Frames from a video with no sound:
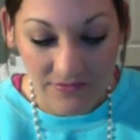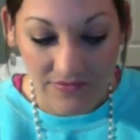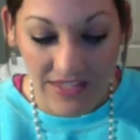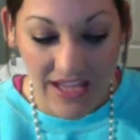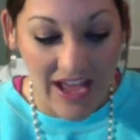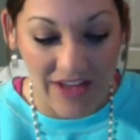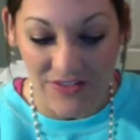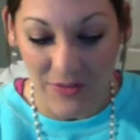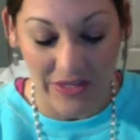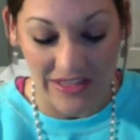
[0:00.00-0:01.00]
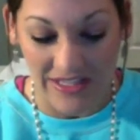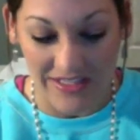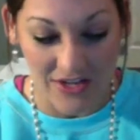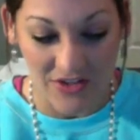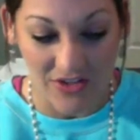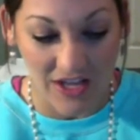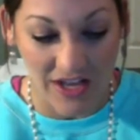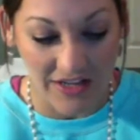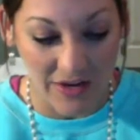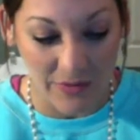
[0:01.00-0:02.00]
I have so many things
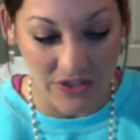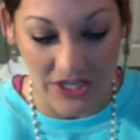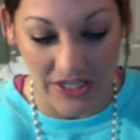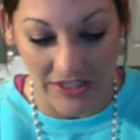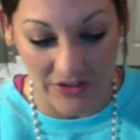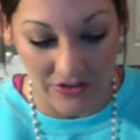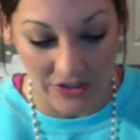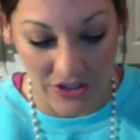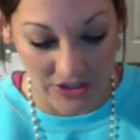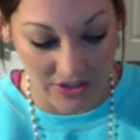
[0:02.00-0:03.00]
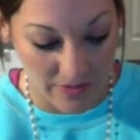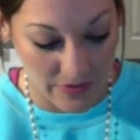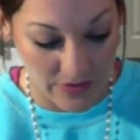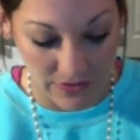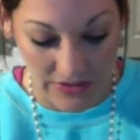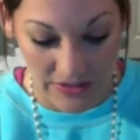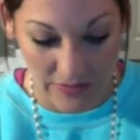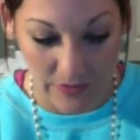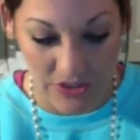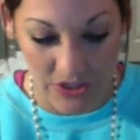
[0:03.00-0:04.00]
underlined. I wish I could literally just almost read this
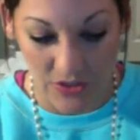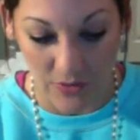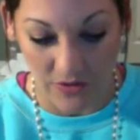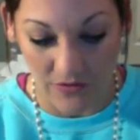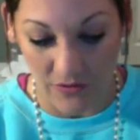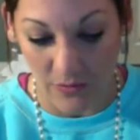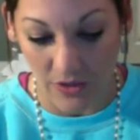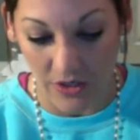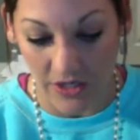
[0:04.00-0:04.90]
book to you word for word.